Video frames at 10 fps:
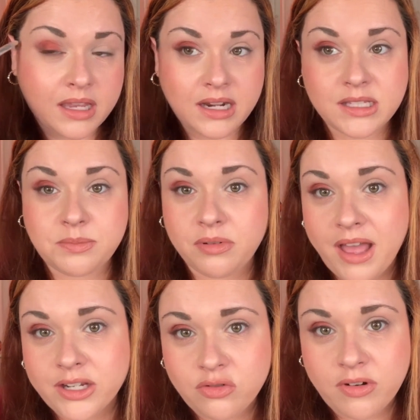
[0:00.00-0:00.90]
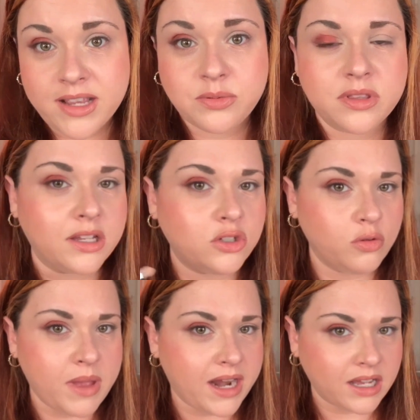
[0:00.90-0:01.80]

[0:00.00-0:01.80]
a nice black dress with like a dramatic